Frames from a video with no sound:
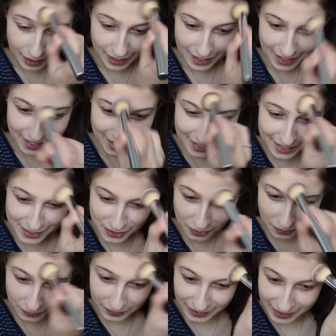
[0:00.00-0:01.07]
is
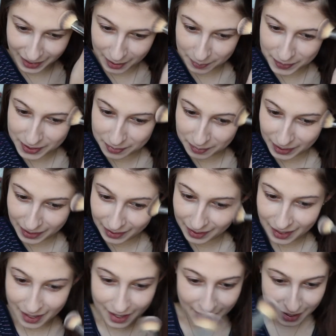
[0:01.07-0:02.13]
only up to me.
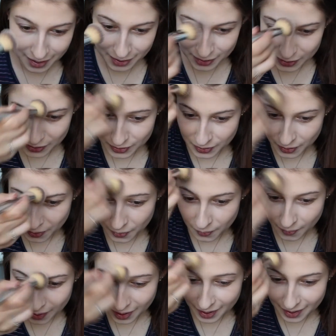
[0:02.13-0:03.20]

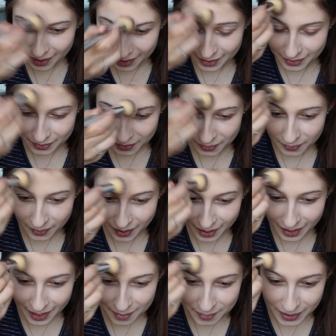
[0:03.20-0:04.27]
So, you know,
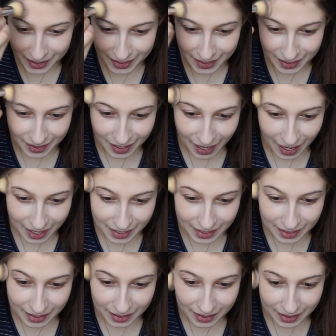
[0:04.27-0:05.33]
I'm liking that.
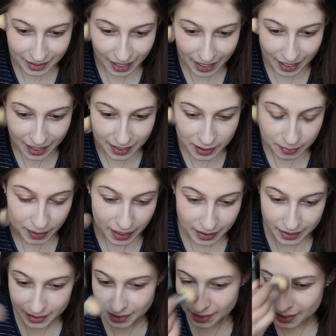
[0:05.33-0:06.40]
And that
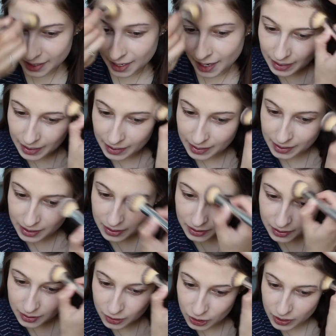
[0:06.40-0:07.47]
aspect is,
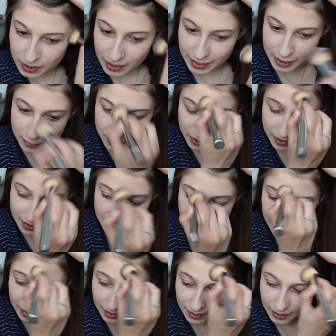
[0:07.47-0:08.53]
it's just nice because
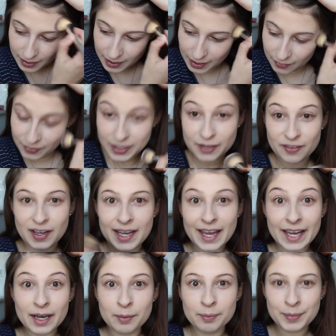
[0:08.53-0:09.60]
like, even if I
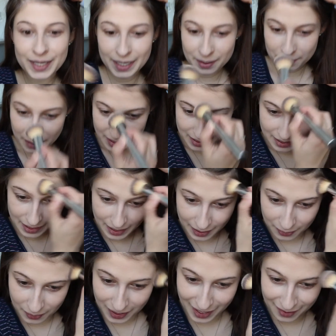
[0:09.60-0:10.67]
am being messy, I
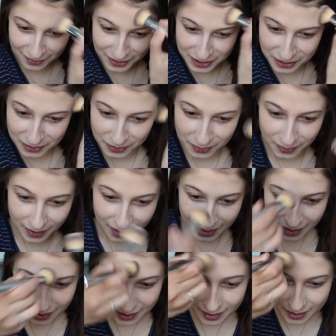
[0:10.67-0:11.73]
don't have to
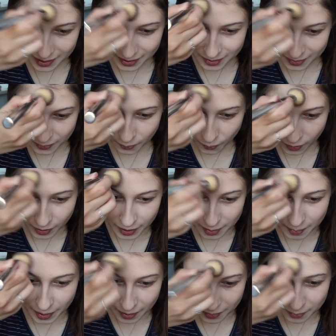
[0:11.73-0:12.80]
worry
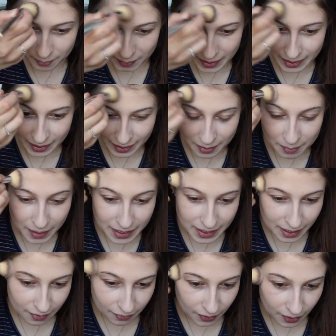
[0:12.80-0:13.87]
about making it
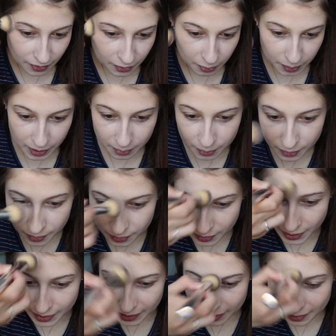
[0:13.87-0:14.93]
messy for other people or
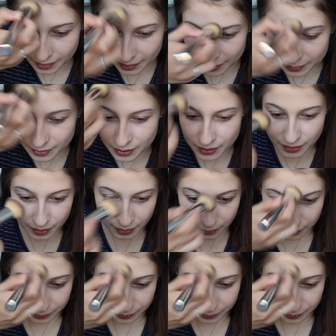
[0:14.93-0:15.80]
anything. So